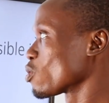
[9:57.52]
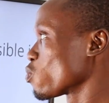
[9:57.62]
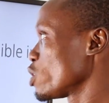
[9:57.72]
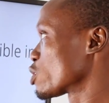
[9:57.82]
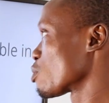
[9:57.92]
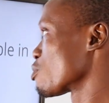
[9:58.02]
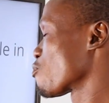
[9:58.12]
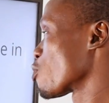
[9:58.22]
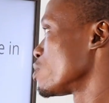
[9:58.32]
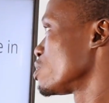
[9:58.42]
Which of the
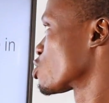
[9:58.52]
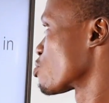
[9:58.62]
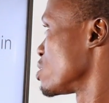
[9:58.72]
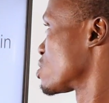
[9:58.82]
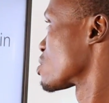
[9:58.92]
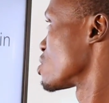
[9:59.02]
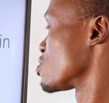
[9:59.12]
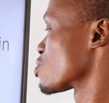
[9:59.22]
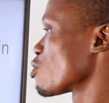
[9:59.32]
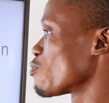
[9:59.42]
following traits
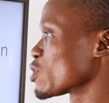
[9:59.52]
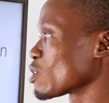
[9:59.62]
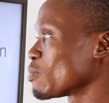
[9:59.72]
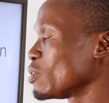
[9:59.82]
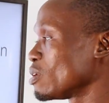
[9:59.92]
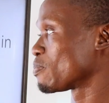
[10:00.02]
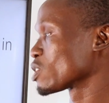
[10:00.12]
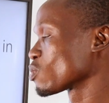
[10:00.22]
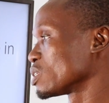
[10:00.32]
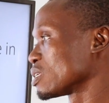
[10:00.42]
is not visible
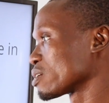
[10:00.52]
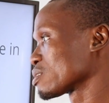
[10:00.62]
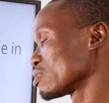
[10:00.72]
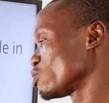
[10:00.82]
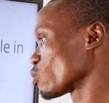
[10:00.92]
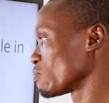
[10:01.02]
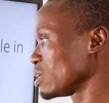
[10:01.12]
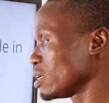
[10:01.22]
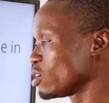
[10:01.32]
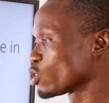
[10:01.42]
person with Down
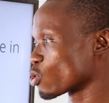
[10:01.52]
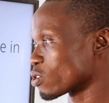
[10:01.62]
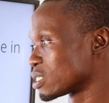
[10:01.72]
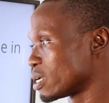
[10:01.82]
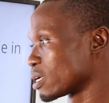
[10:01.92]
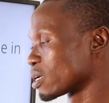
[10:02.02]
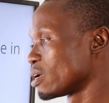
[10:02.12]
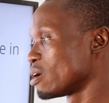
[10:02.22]
syndrome? A. Short neck.